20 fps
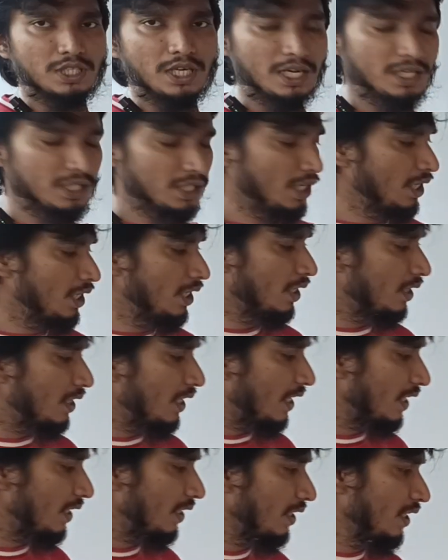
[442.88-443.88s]
charge,
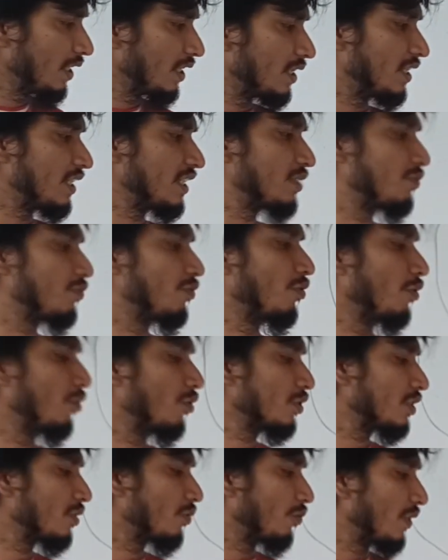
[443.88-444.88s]
then this
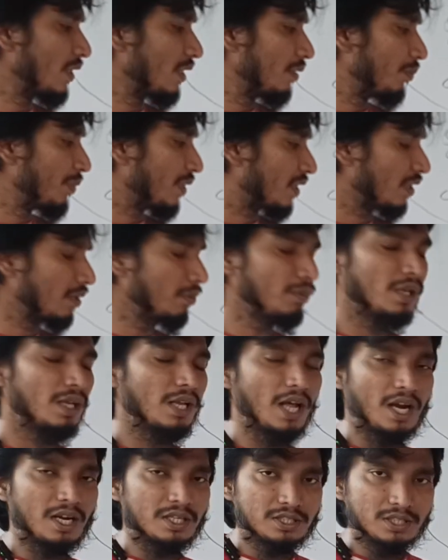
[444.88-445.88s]
force will become
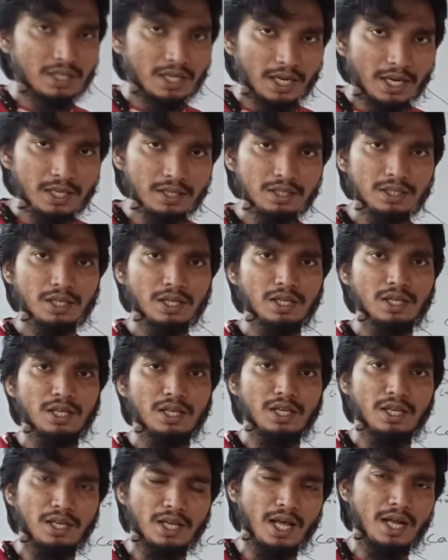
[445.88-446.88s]
larger and
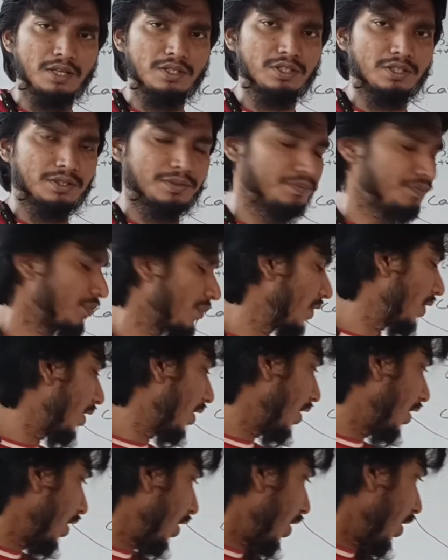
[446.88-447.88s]
larger.
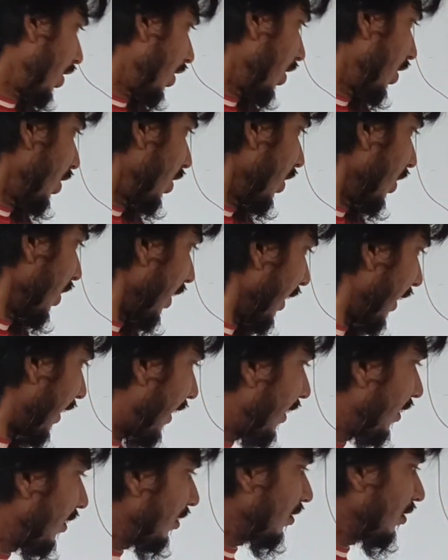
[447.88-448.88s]

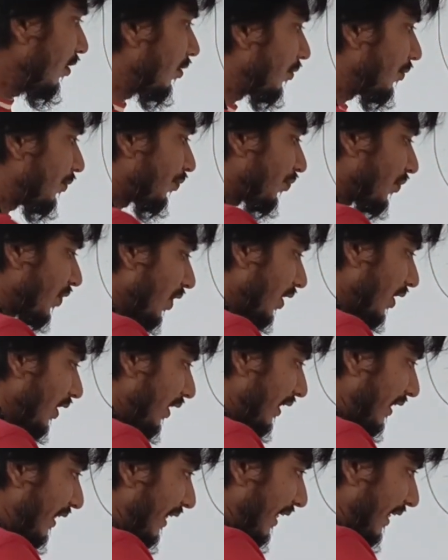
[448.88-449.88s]
And
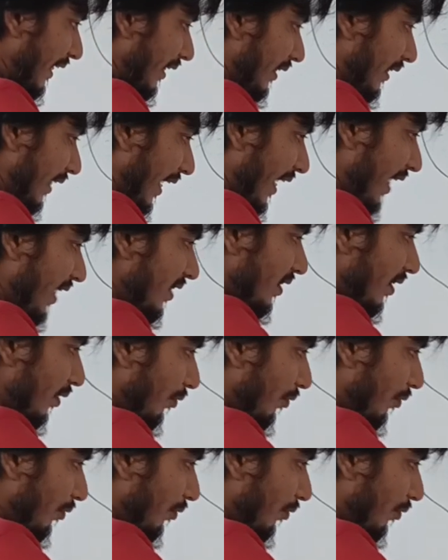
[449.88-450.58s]
as